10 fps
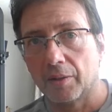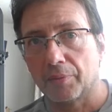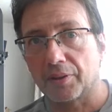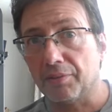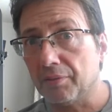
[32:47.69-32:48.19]

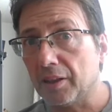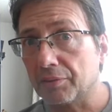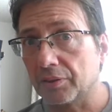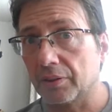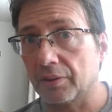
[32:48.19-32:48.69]
But if you
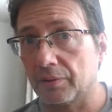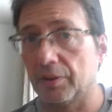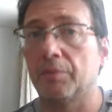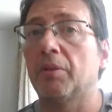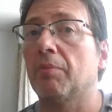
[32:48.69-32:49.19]
have
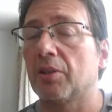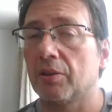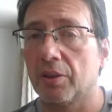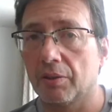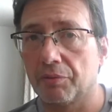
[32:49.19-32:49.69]
it maybe in
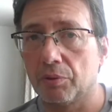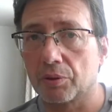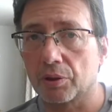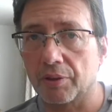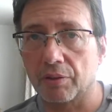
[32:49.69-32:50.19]
the near
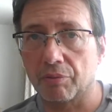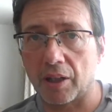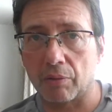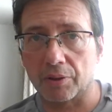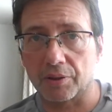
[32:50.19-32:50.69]
future
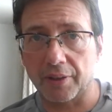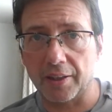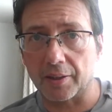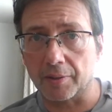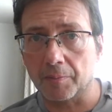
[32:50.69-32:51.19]
24-hour
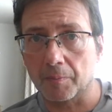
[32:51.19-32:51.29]
trading,